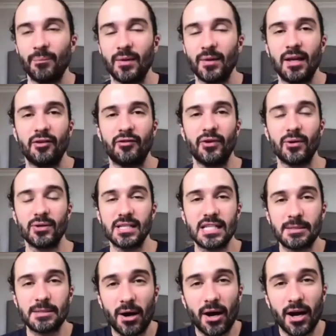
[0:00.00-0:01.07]
it and
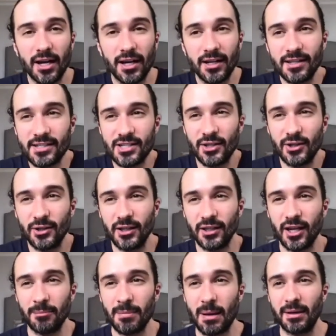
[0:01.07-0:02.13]
feels inspired to,
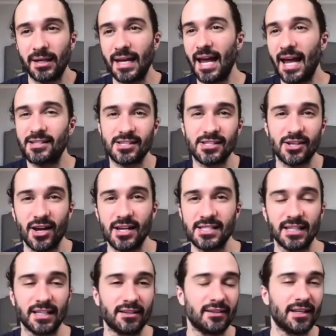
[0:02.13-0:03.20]
you know, maybe get
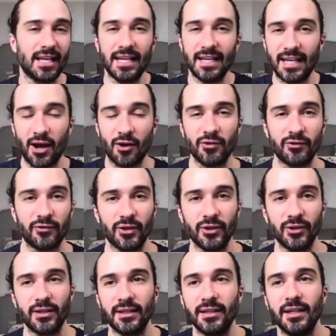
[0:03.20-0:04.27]
exercising and eating healthy
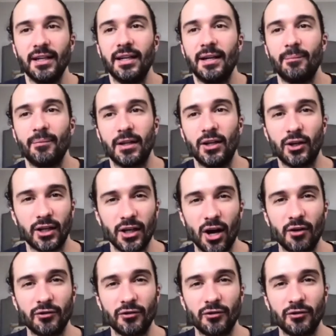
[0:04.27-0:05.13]
food and looking